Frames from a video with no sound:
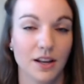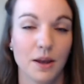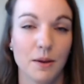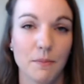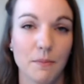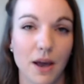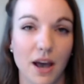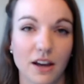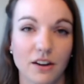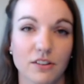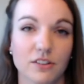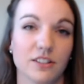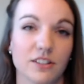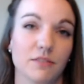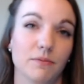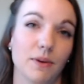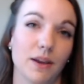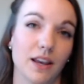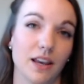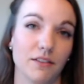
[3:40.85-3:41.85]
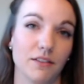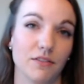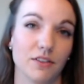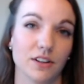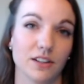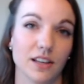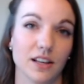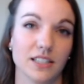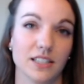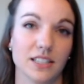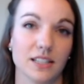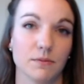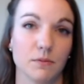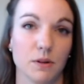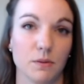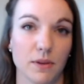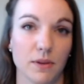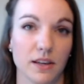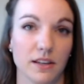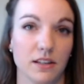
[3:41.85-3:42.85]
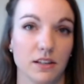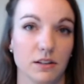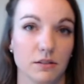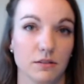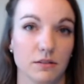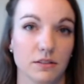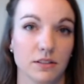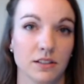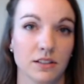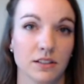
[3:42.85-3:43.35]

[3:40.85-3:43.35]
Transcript: patterns of behavior that someone may use.